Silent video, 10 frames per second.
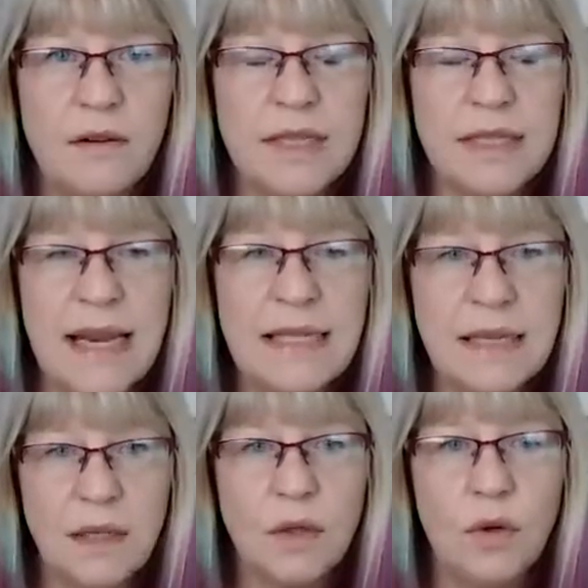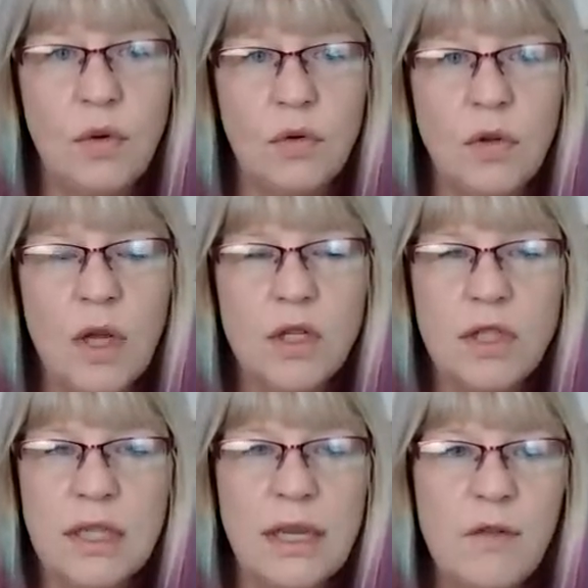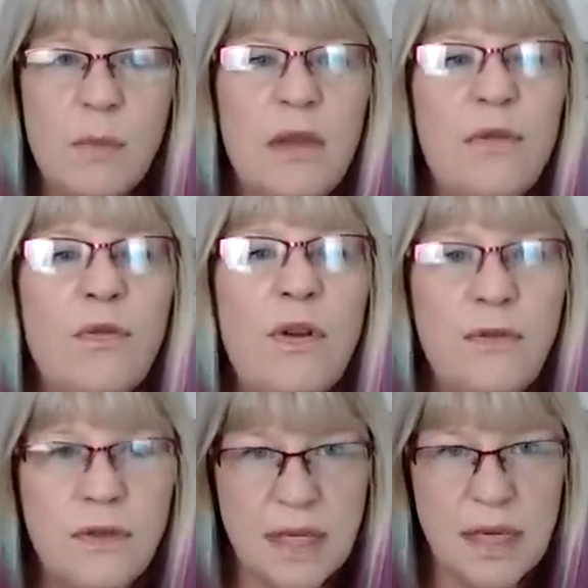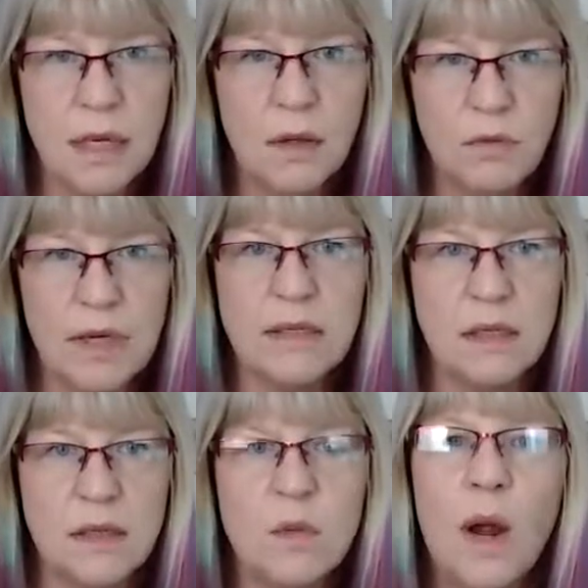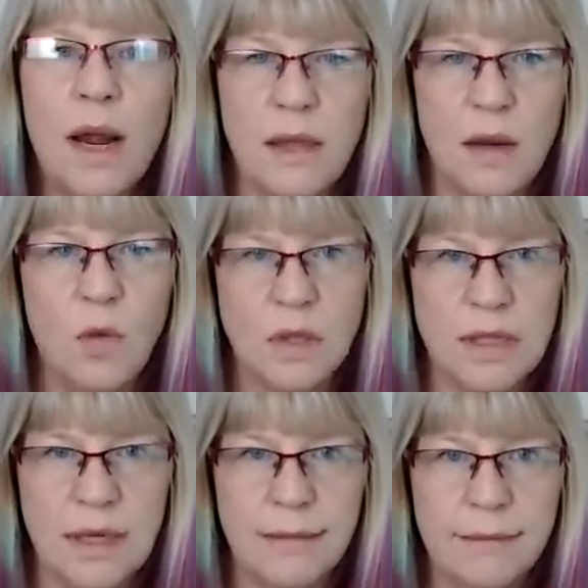setting a goal to give me 50 reasons why they want it.